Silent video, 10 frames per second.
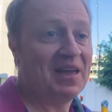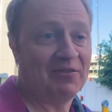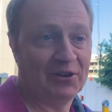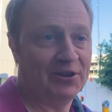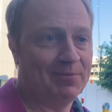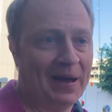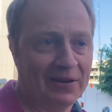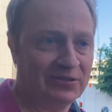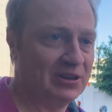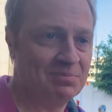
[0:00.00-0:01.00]
Yeah, I've heard
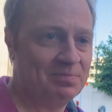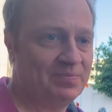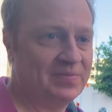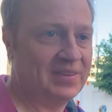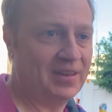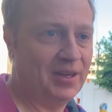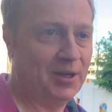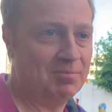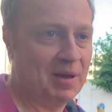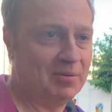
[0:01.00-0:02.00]
about him.
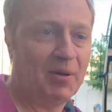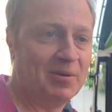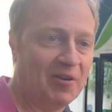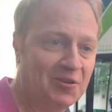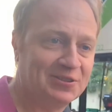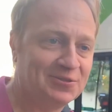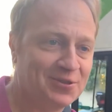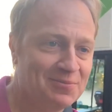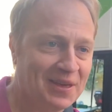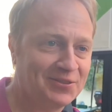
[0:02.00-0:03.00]
I won't be
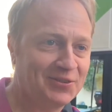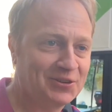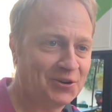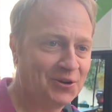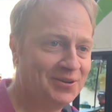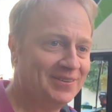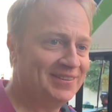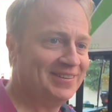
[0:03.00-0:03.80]
voting for him, that's for sure.